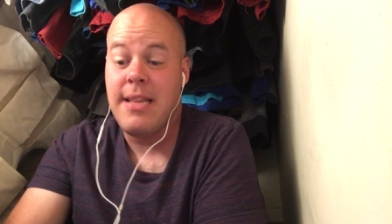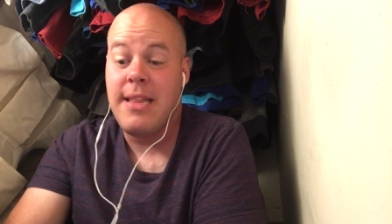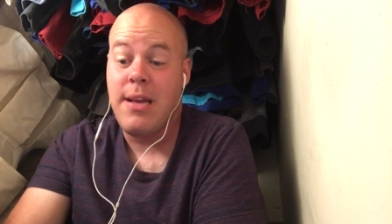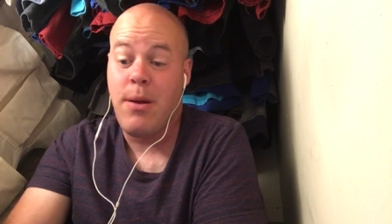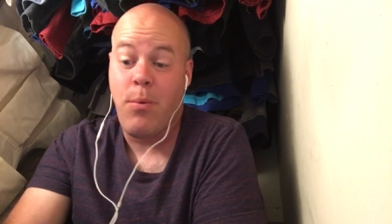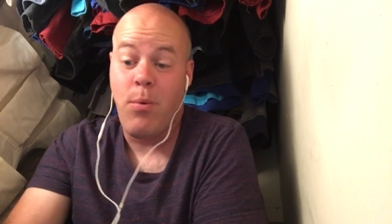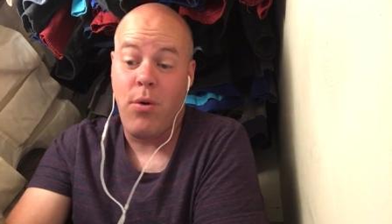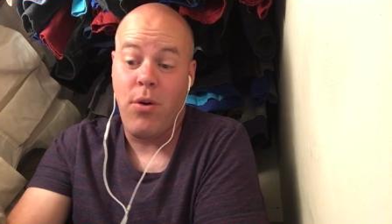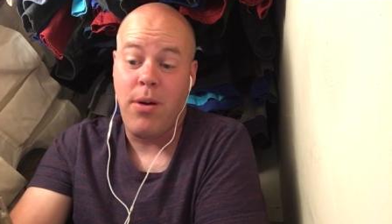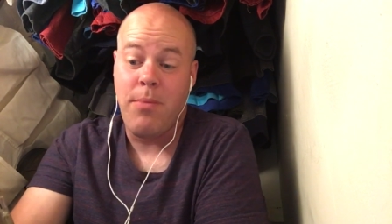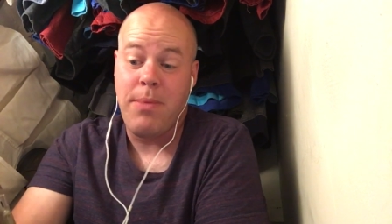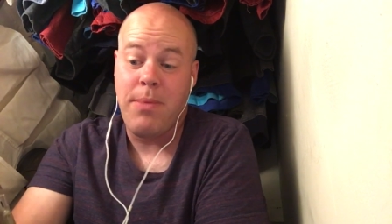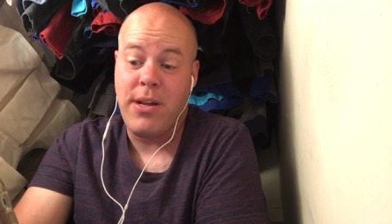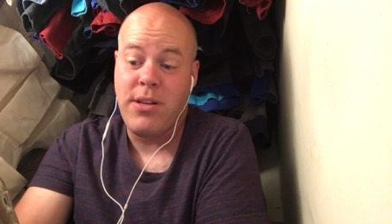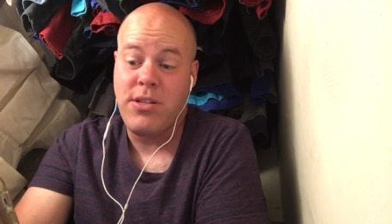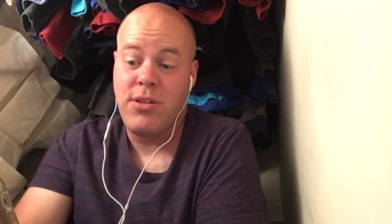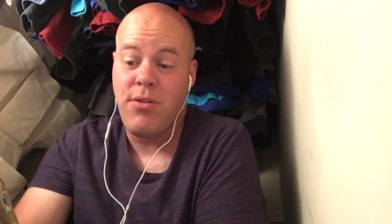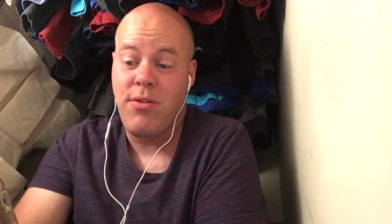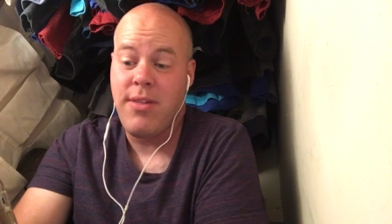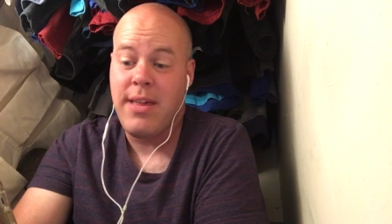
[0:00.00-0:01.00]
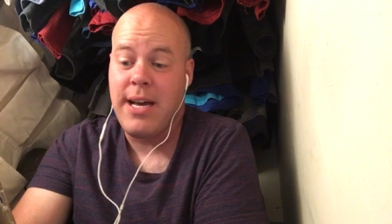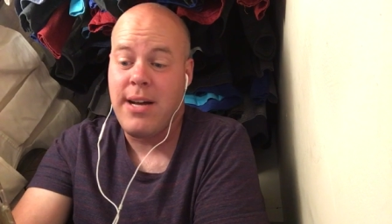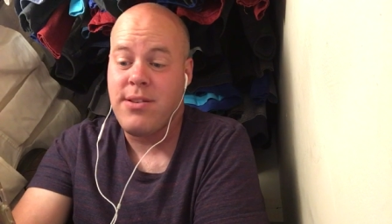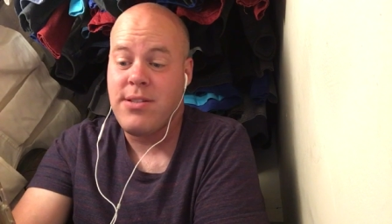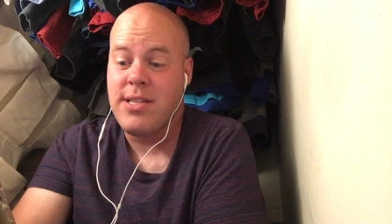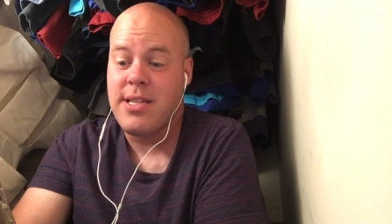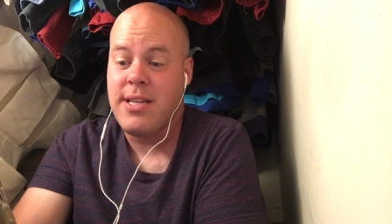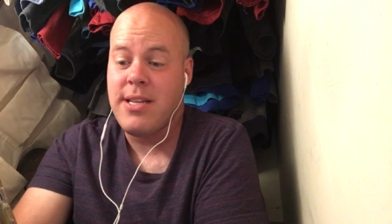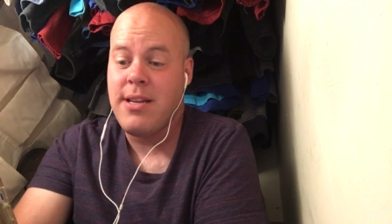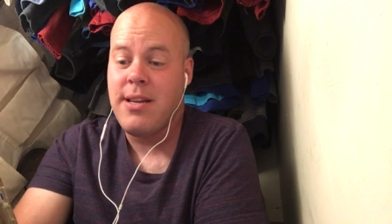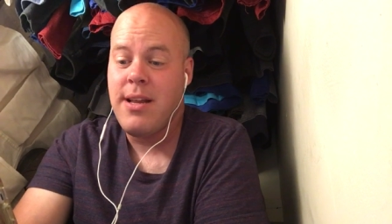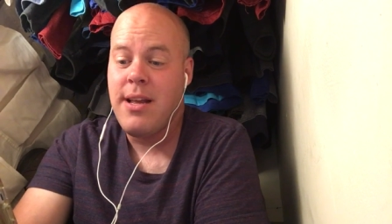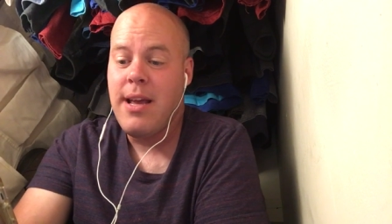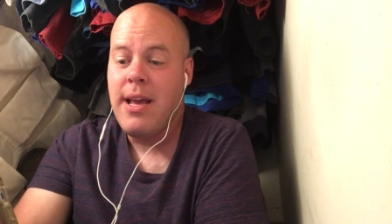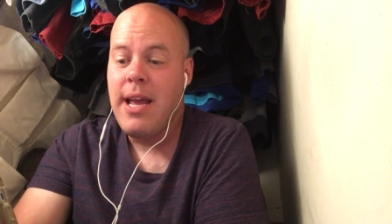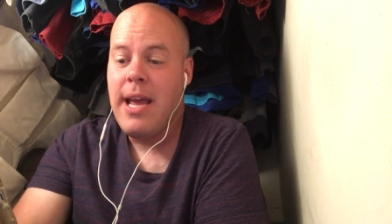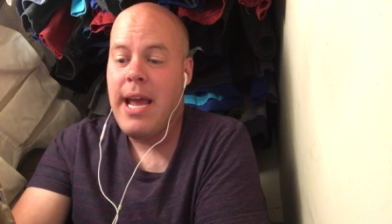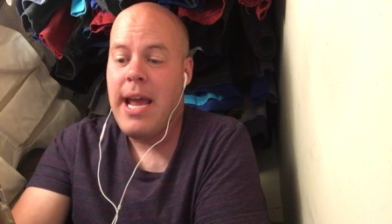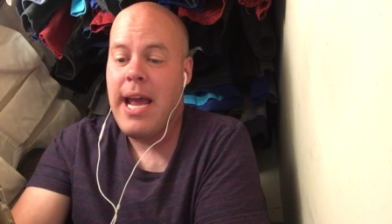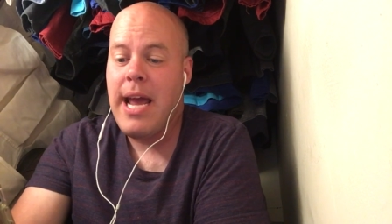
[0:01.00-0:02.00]
There were about two thousand,
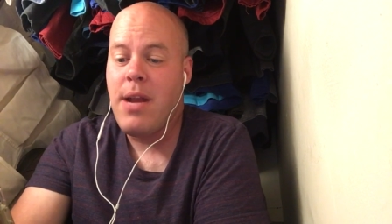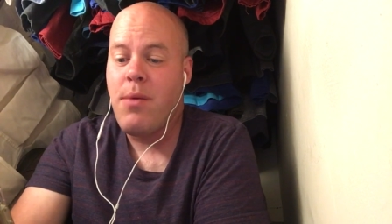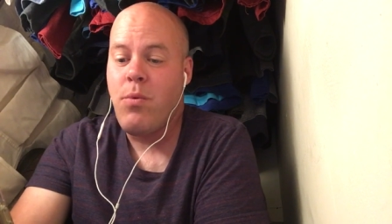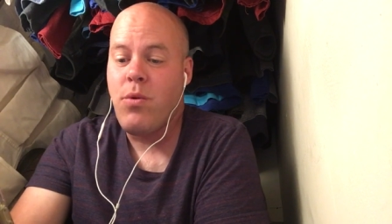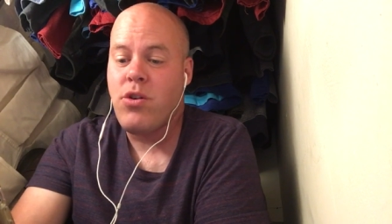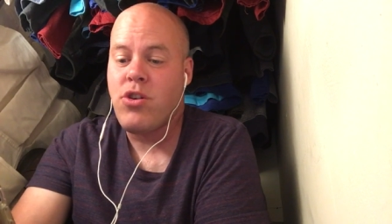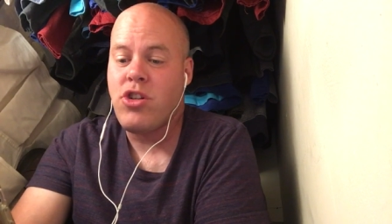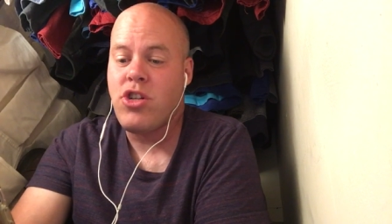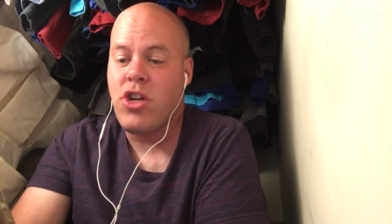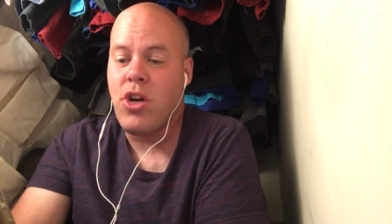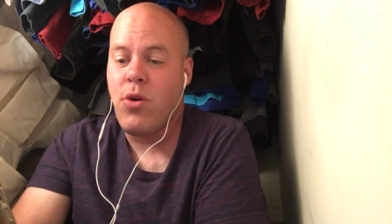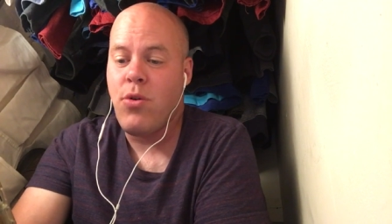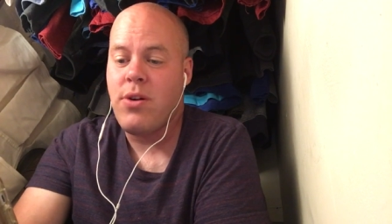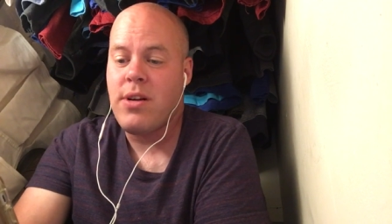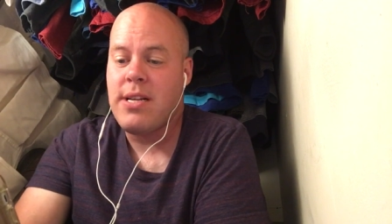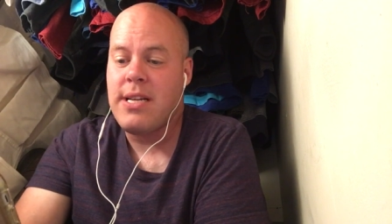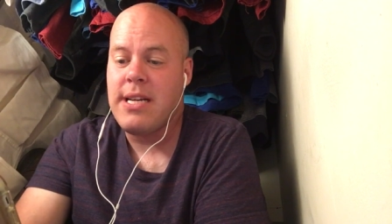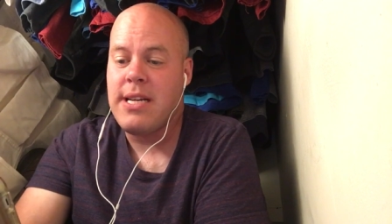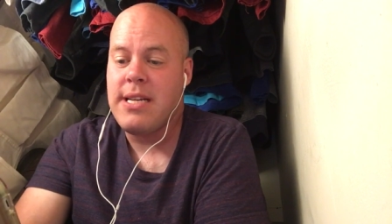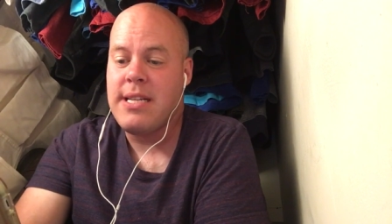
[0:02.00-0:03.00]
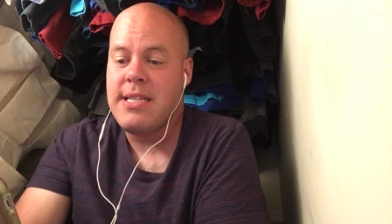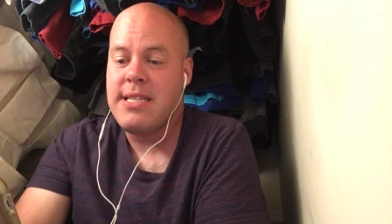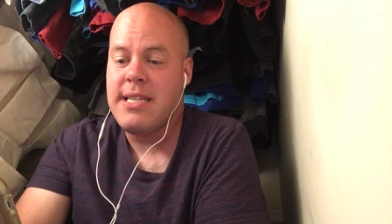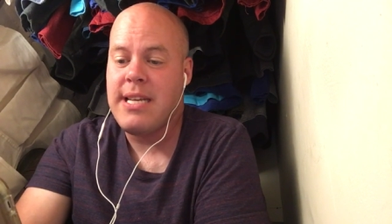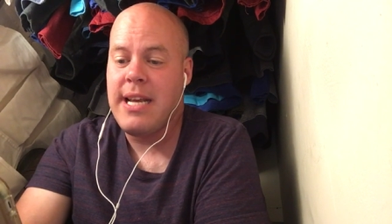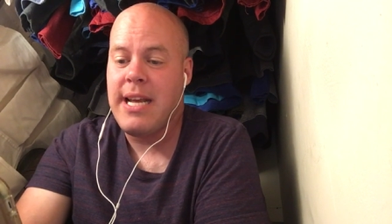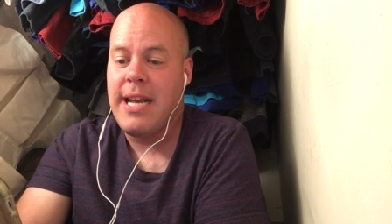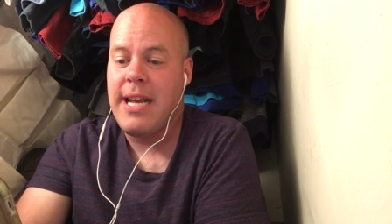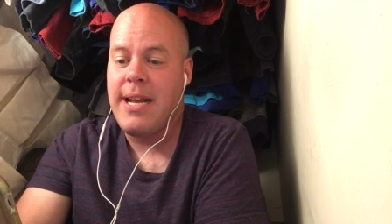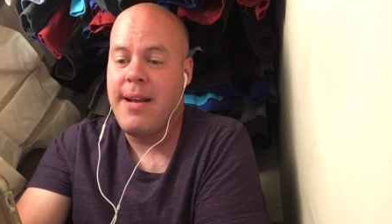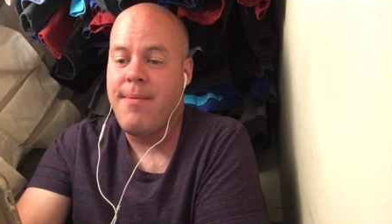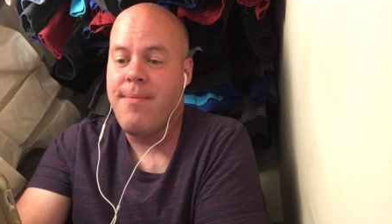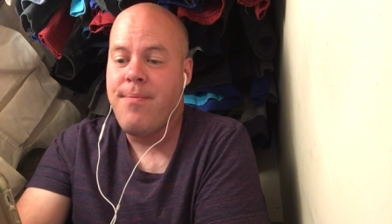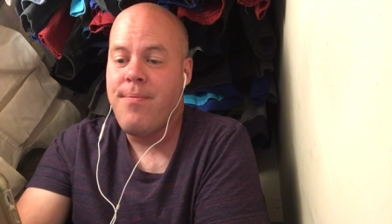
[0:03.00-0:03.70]
and were choked in the sea.